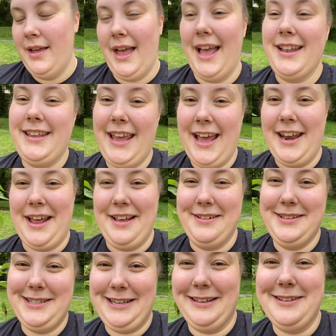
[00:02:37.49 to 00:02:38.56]
And yet I
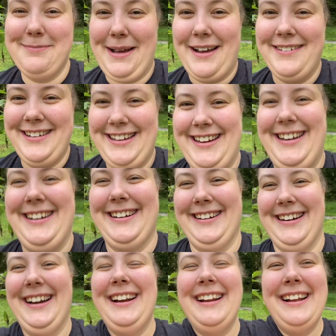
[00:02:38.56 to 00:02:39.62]
still am out
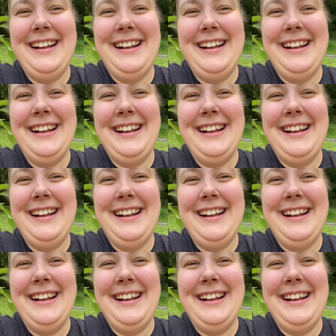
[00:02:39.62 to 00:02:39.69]
here